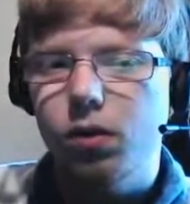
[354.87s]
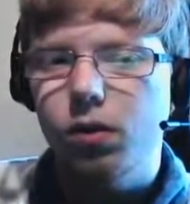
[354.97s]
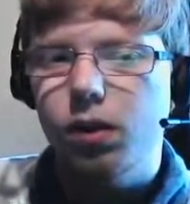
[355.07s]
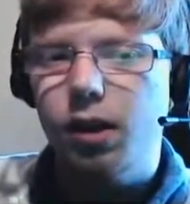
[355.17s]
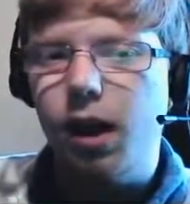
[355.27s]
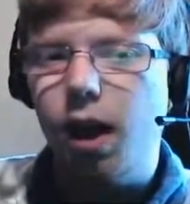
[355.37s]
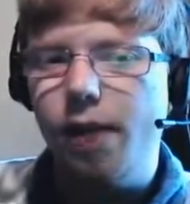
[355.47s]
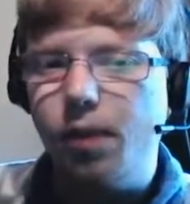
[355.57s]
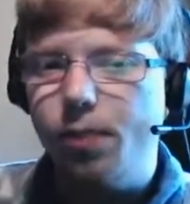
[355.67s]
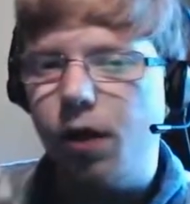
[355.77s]
Now I
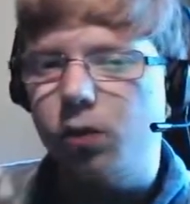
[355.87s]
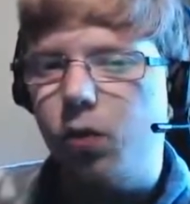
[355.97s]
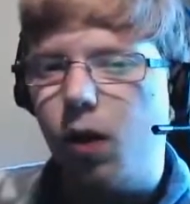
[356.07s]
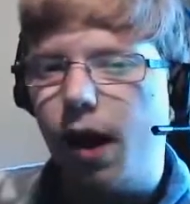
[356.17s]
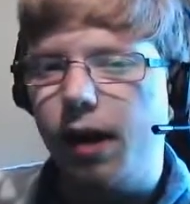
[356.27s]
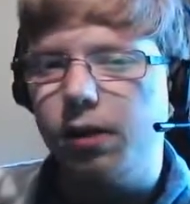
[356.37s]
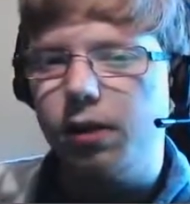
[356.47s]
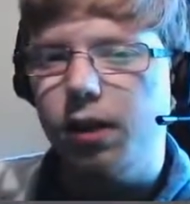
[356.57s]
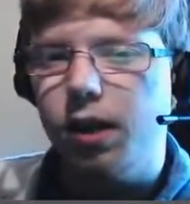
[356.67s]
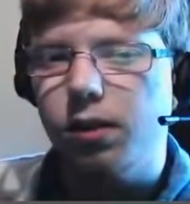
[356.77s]
think Buzzwole has
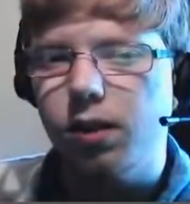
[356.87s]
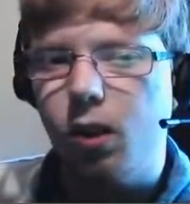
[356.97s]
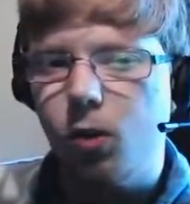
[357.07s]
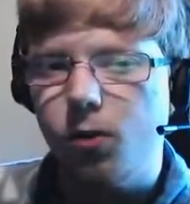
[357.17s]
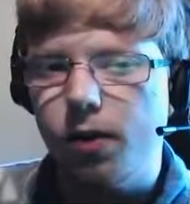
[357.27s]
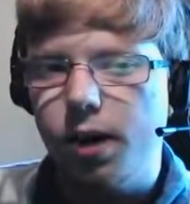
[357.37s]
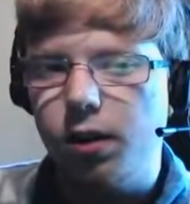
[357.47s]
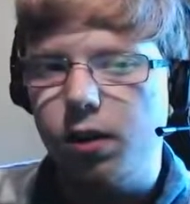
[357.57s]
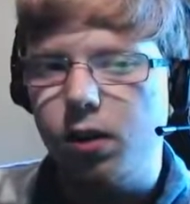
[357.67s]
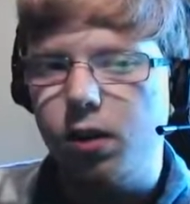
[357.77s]
the Assault
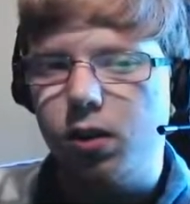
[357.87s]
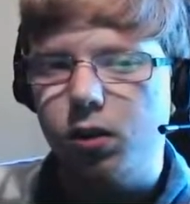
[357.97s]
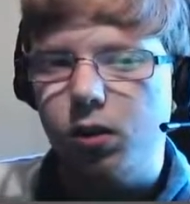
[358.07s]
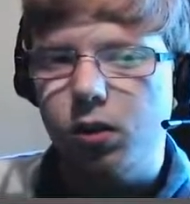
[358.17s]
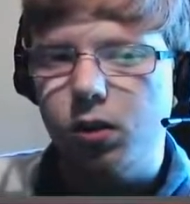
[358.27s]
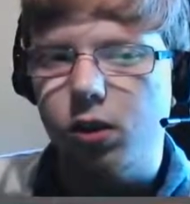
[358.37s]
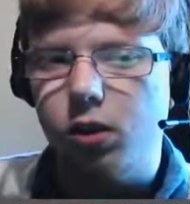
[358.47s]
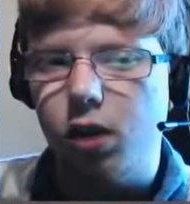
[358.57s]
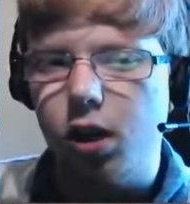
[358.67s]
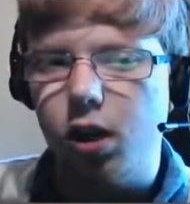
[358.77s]
Vest,
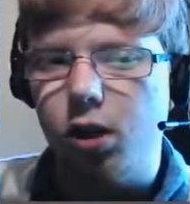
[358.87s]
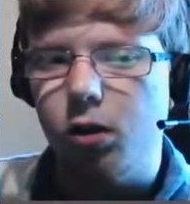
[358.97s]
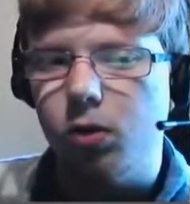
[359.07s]
so